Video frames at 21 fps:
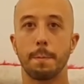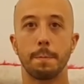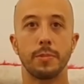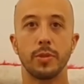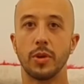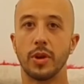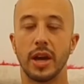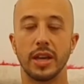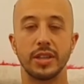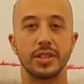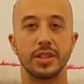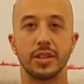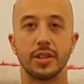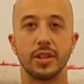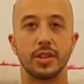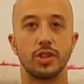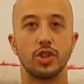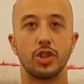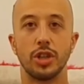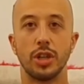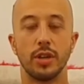you guys can
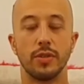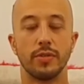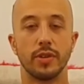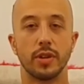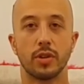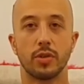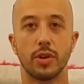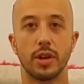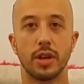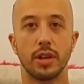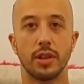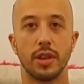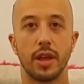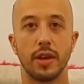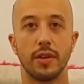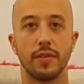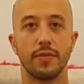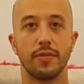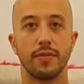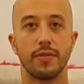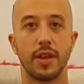achieve and create a
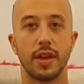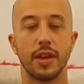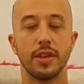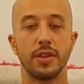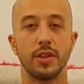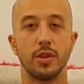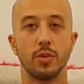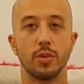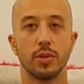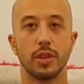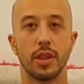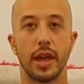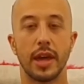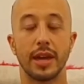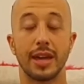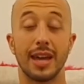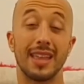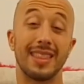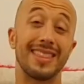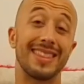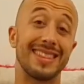life that you would
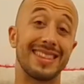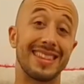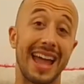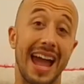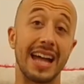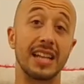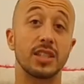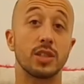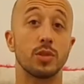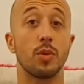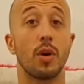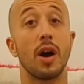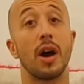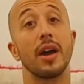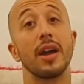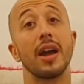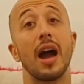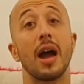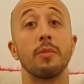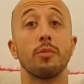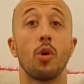like. And that's why
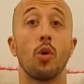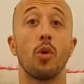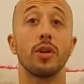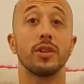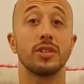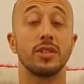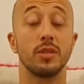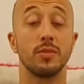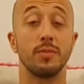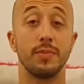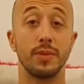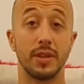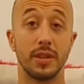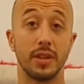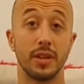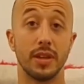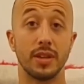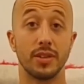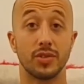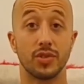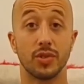I'm going to
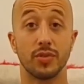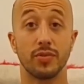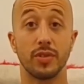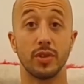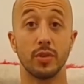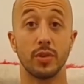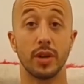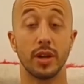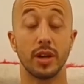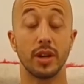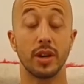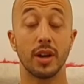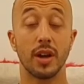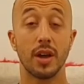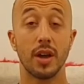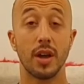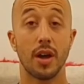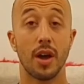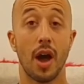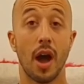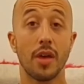be interviewing
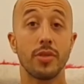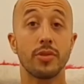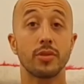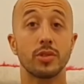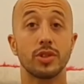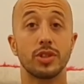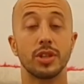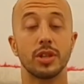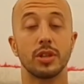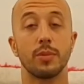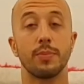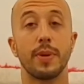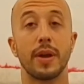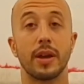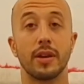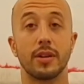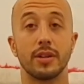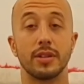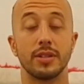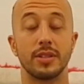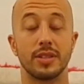other single
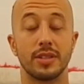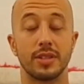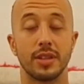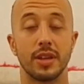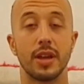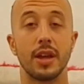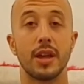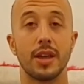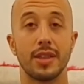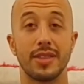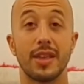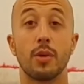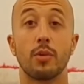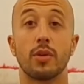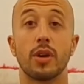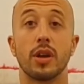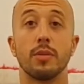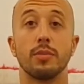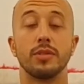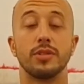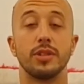parents that were
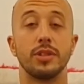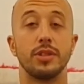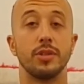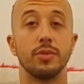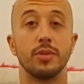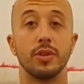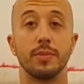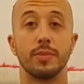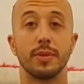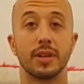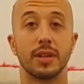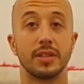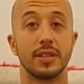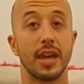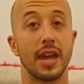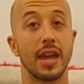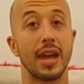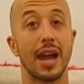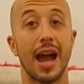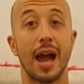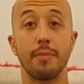able to do it. Because
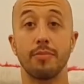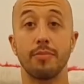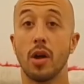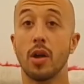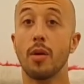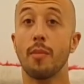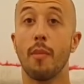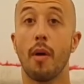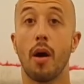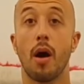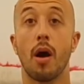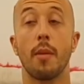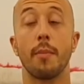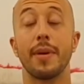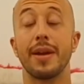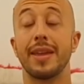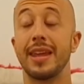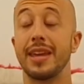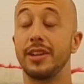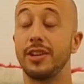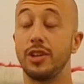hey, I'm not a mom,
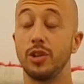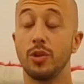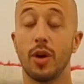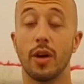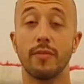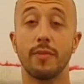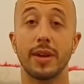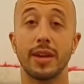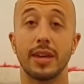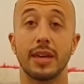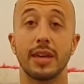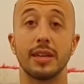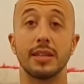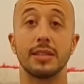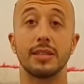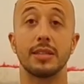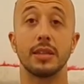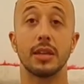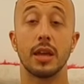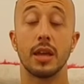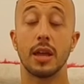and I do have my
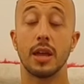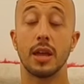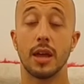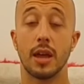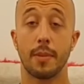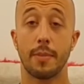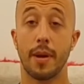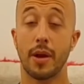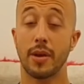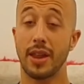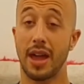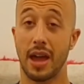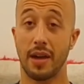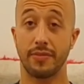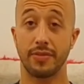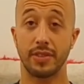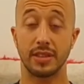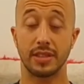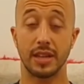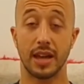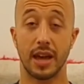kids about half
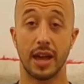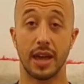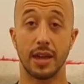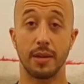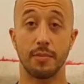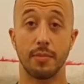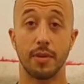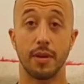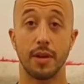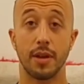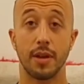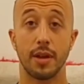the time,